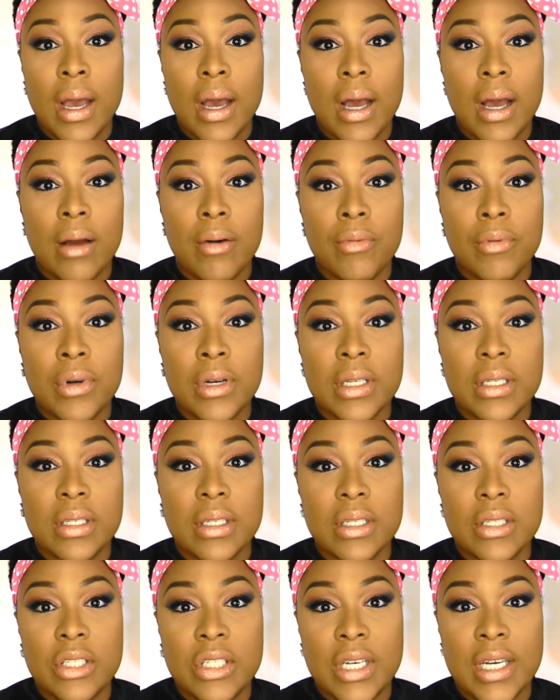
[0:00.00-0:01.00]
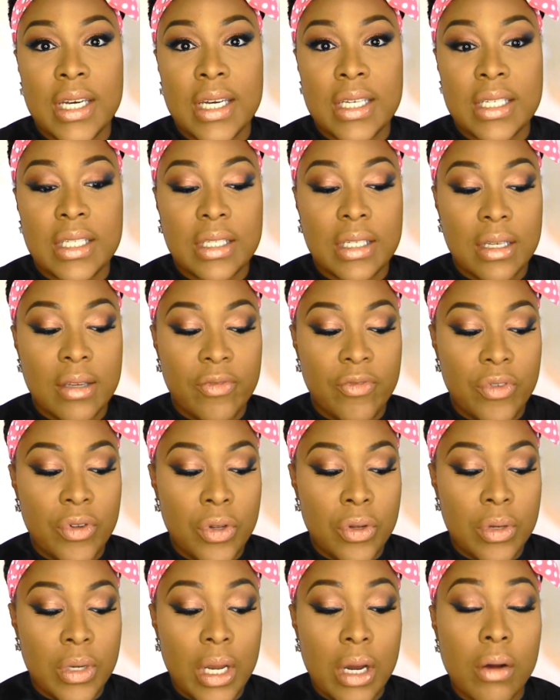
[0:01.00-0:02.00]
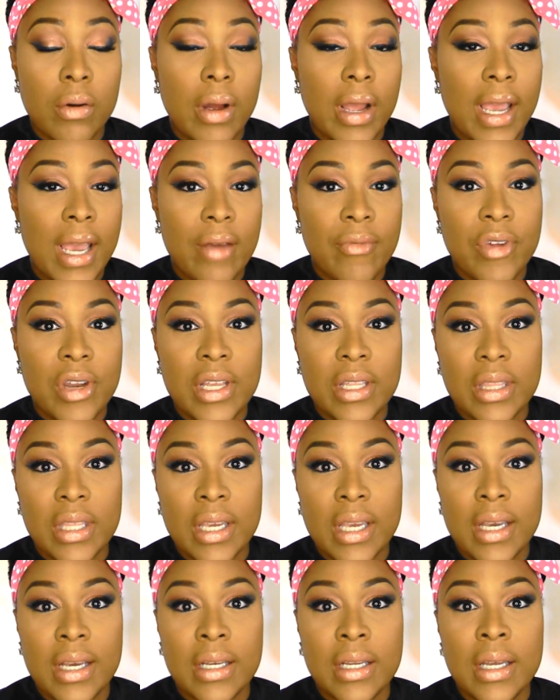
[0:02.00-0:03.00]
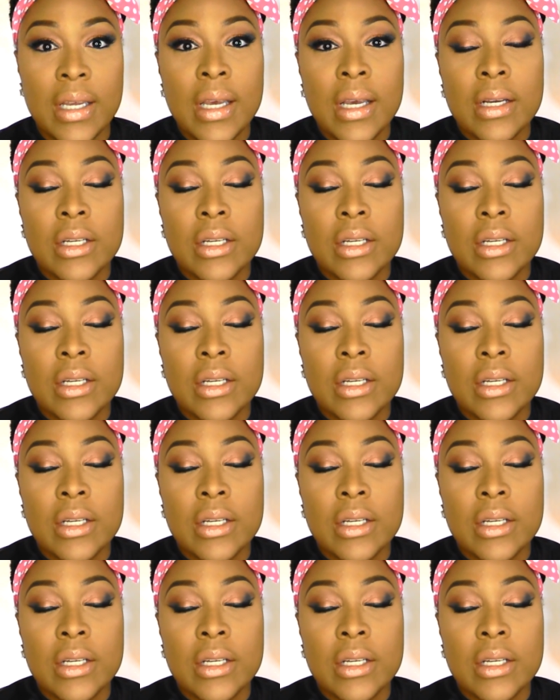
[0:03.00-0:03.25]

I would suggest, if you don't have anything,